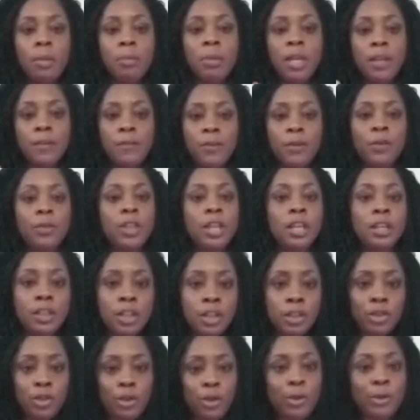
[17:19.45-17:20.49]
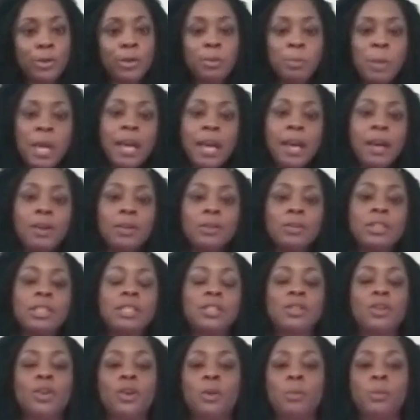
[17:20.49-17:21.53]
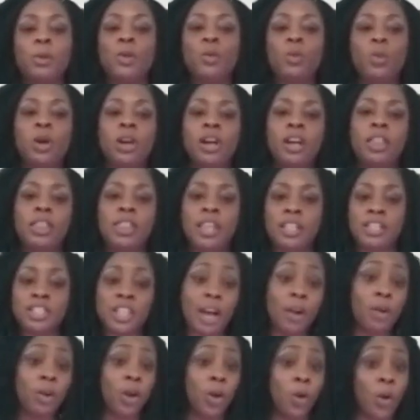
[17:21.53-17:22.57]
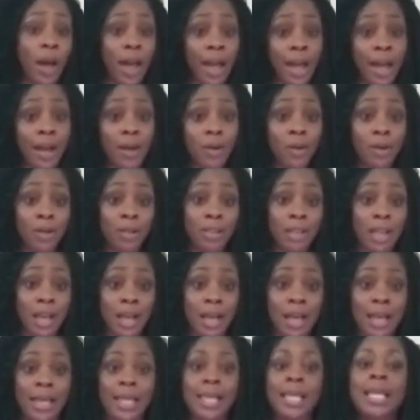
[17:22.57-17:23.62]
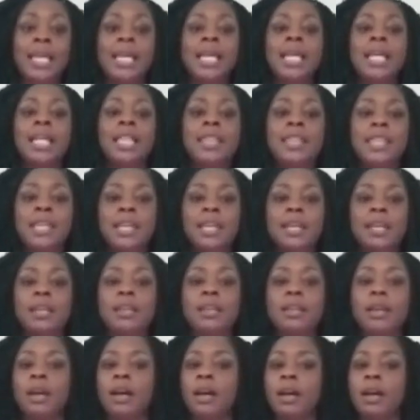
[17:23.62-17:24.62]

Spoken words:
If you think that your spouse is going to be one that y'all go out a lot, then